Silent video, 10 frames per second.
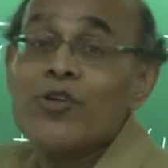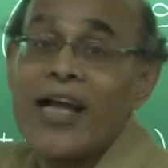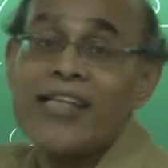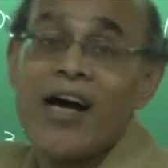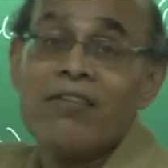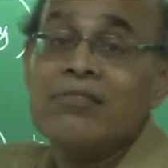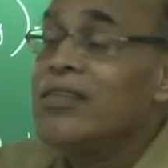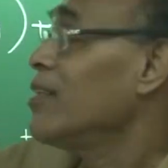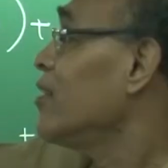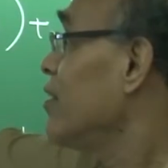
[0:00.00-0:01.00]
to write down
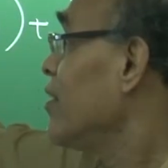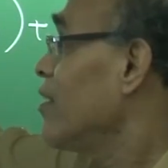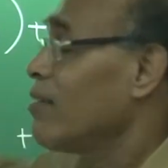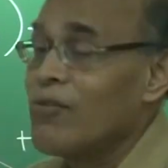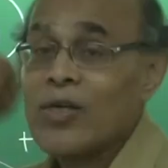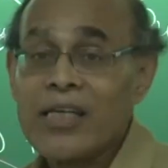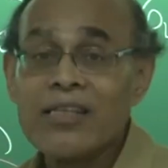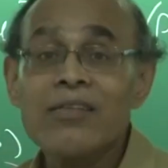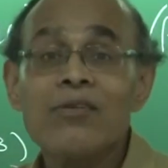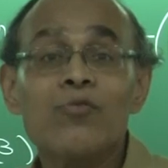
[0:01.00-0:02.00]
what are
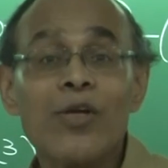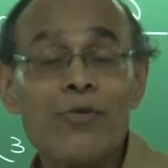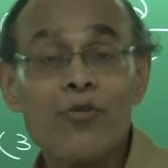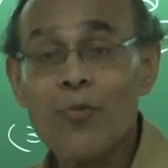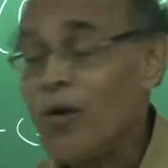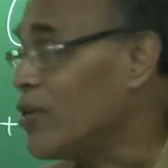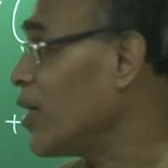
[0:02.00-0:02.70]
the 24 boundary